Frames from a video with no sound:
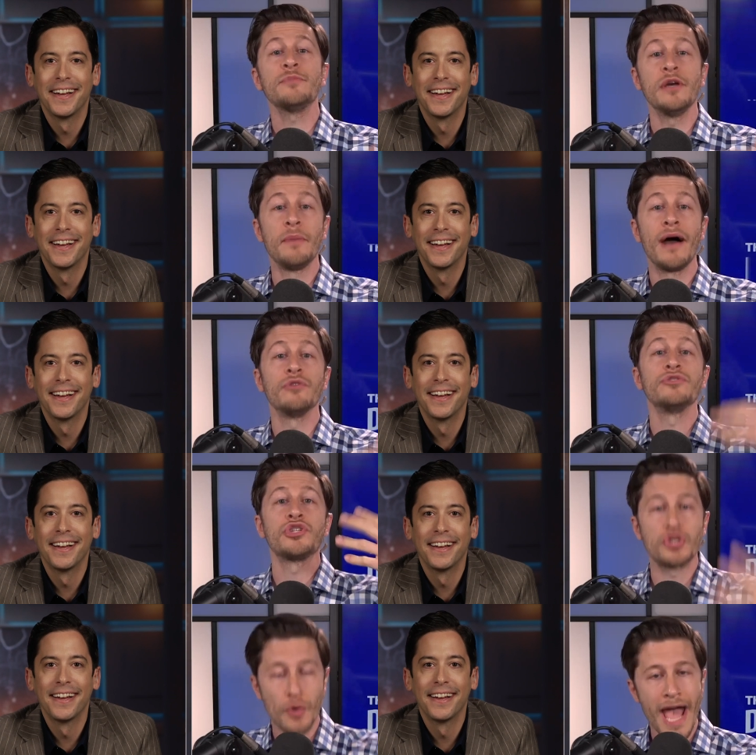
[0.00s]
Speaker 1: me about
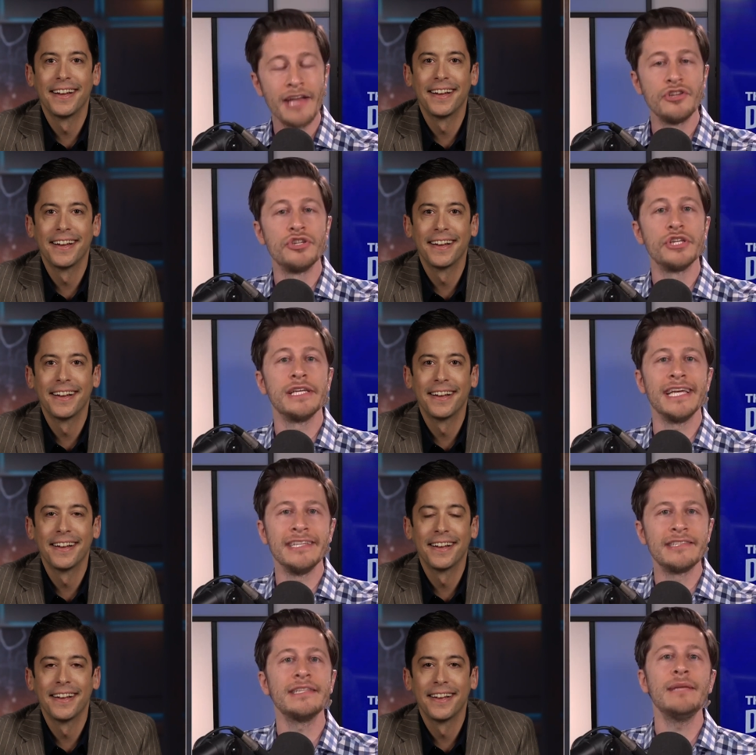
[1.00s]
strategy. It
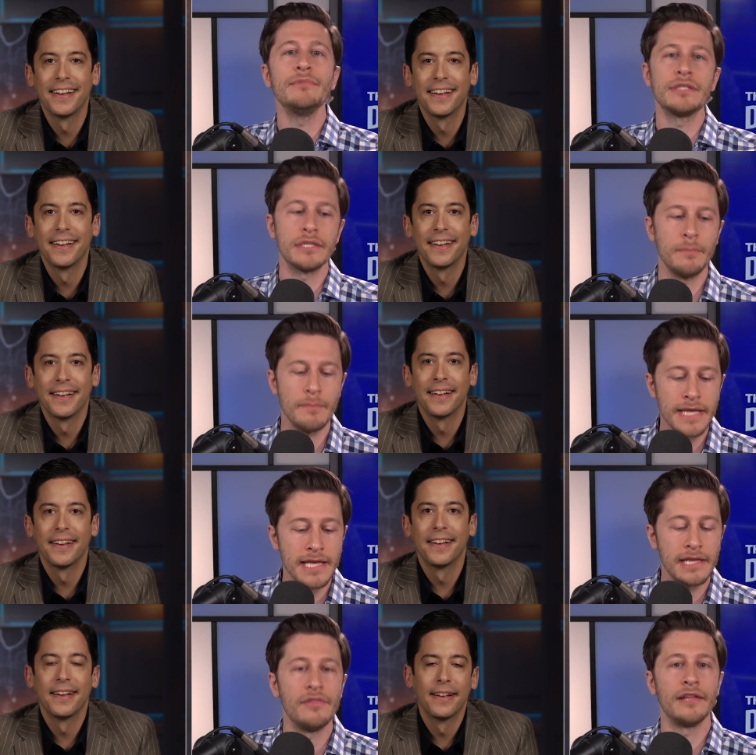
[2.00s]
seems to
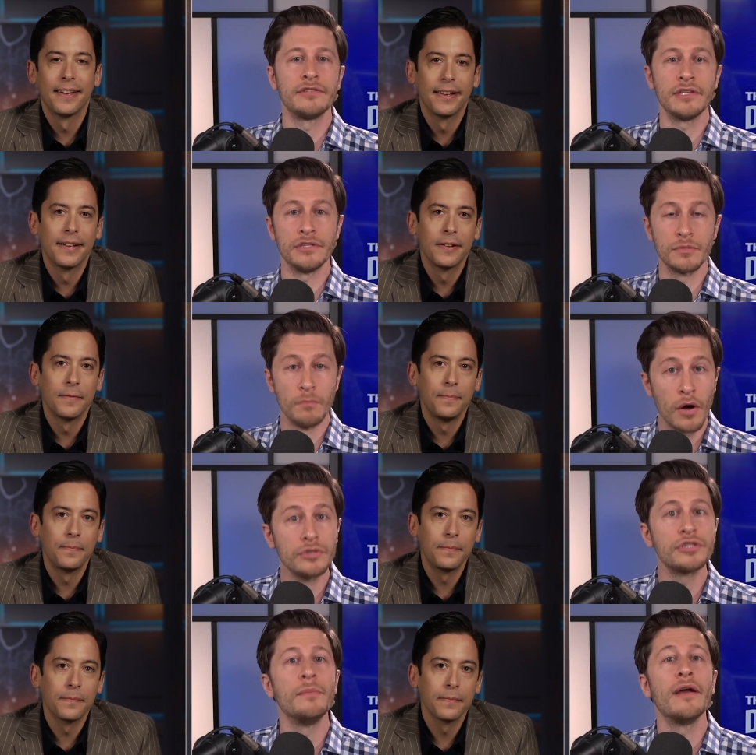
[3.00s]
me that since
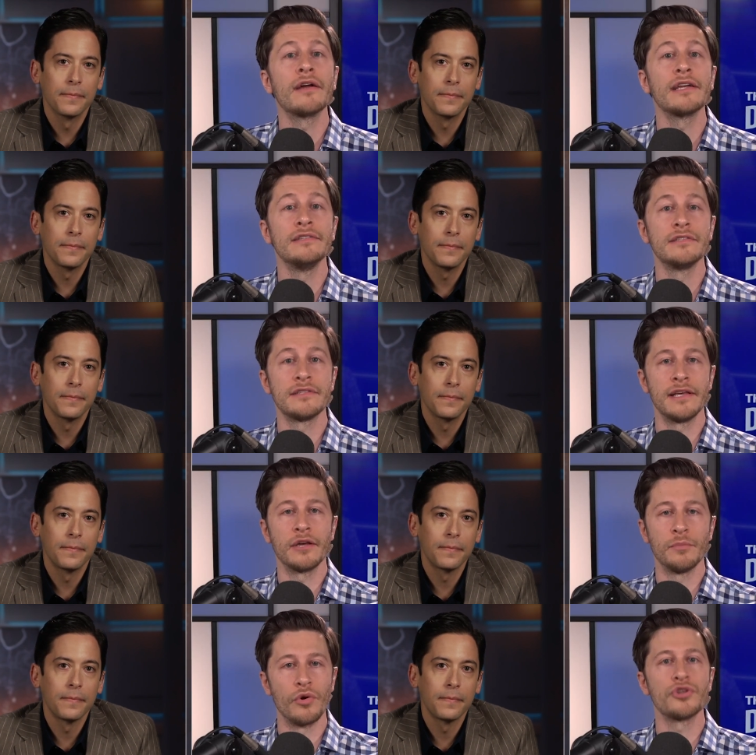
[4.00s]
most Americans think
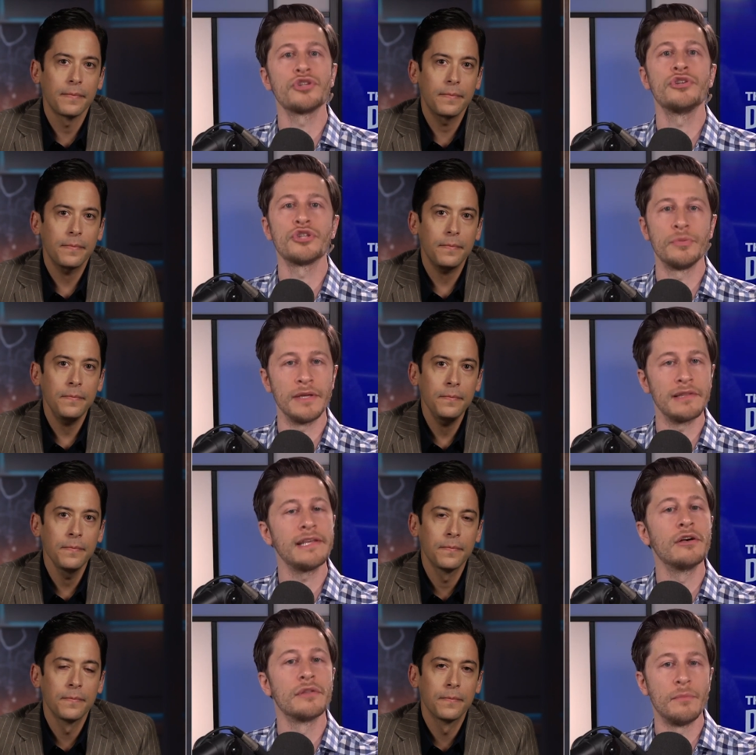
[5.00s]
abortion should be
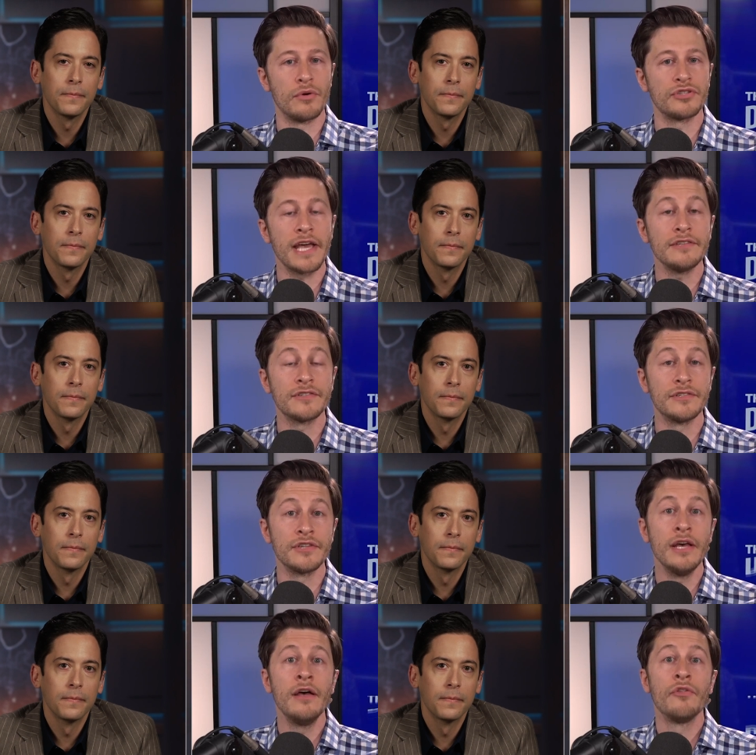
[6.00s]
legal in most cases,
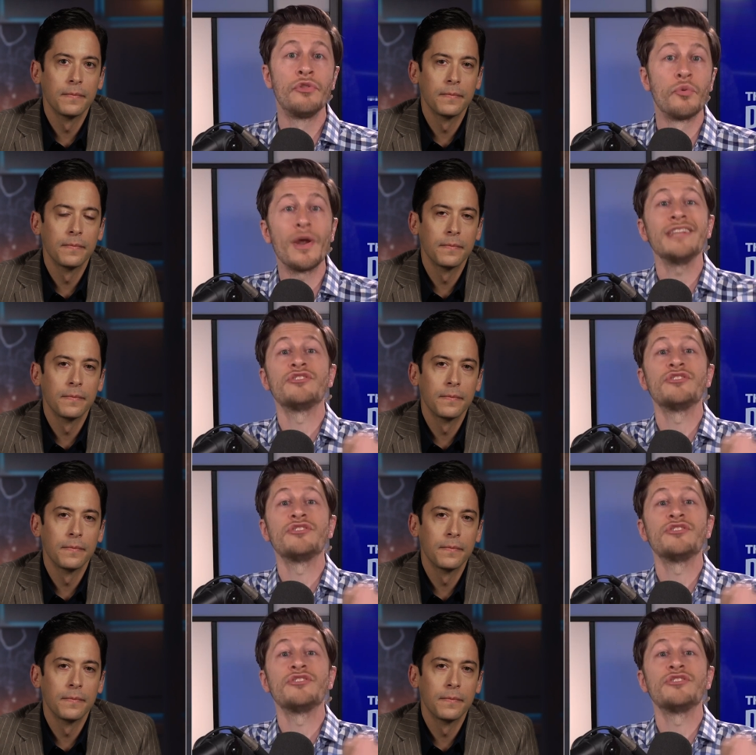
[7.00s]
the right